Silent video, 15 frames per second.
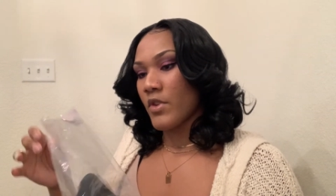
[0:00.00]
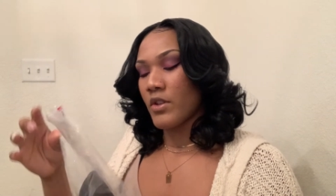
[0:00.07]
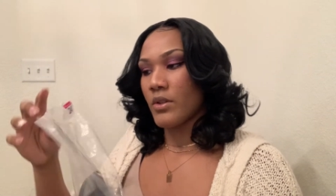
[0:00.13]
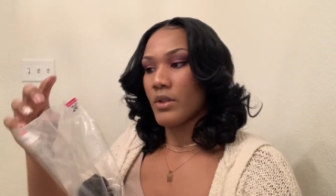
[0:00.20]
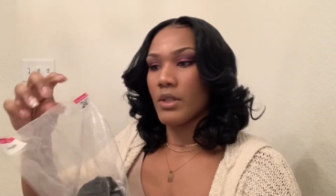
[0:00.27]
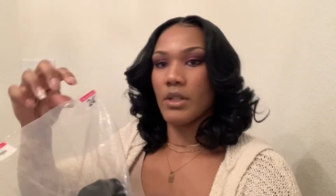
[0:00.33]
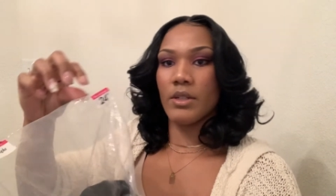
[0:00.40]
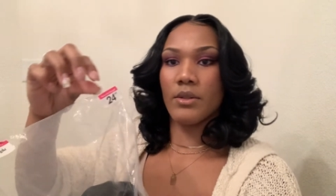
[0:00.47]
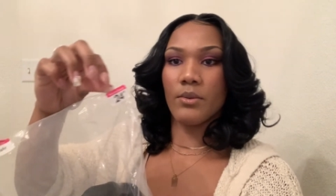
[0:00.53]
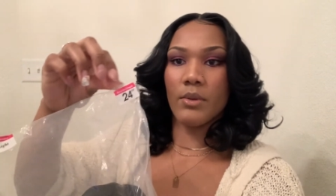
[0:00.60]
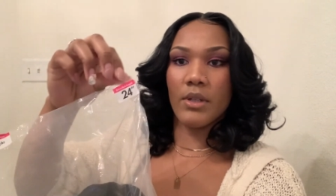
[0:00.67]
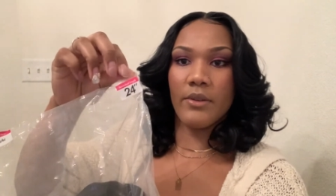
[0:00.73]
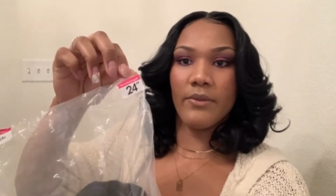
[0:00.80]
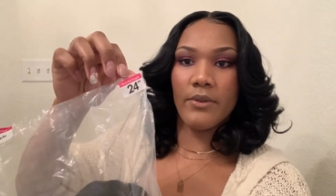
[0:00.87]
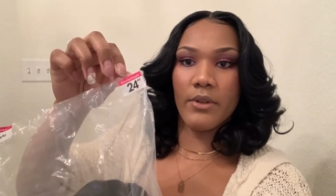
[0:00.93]
Says
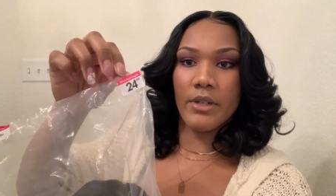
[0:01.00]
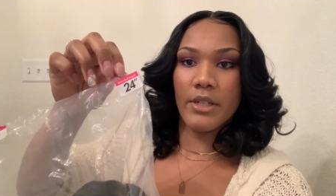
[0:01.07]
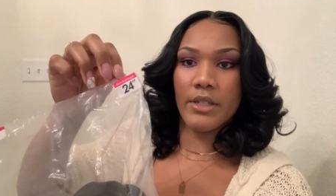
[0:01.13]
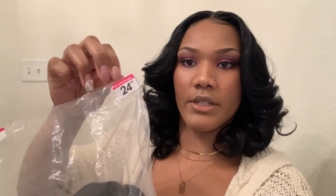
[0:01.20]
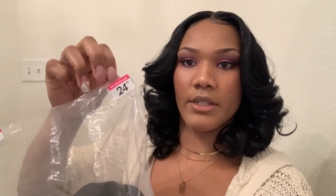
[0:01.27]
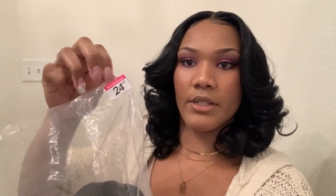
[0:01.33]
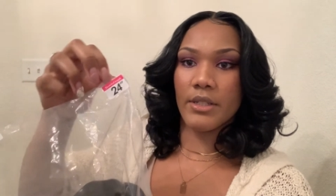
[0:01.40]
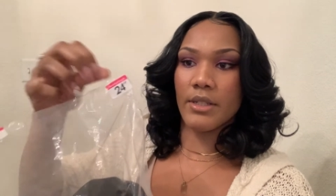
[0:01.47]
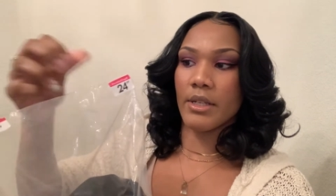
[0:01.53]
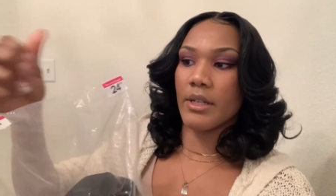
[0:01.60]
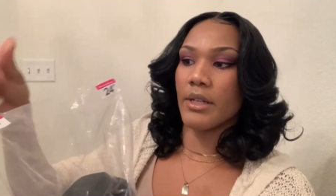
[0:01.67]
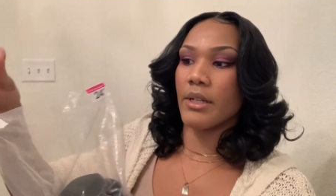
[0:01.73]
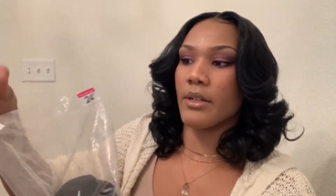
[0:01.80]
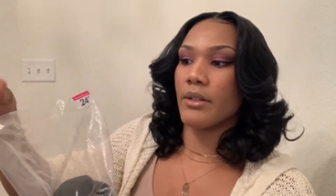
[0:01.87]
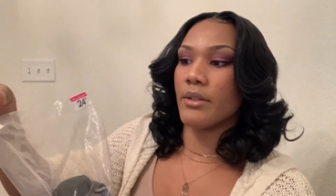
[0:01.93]
24 inches
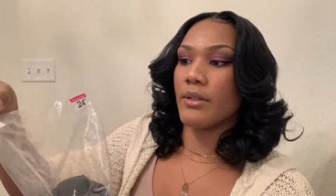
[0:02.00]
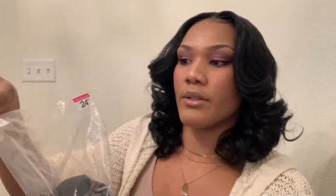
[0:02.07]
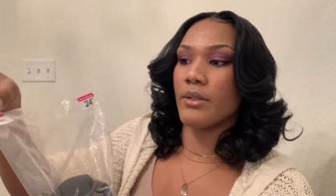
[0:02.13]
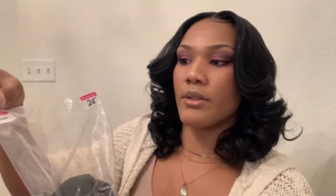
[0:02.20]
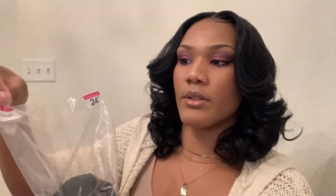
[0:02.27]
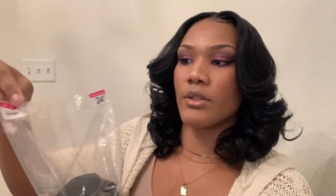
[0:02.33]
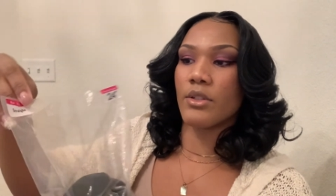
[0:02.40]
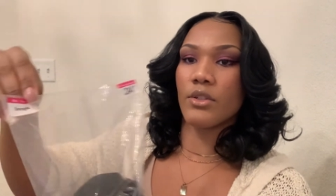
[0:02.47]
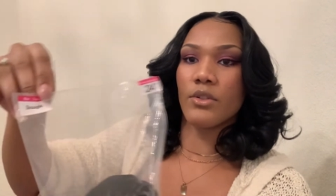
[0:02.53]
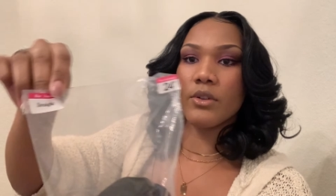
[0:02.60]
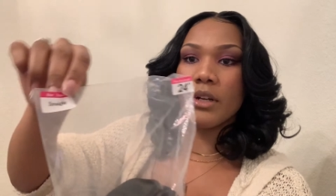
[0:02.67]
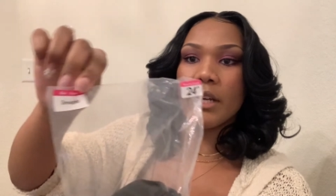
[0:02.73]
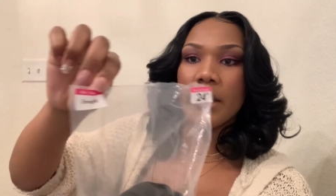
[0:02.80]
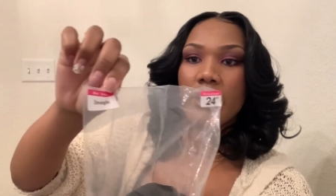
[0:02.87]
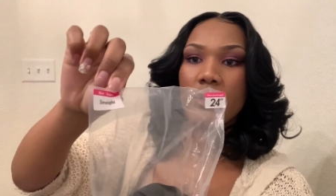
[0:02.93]
there. It's straight.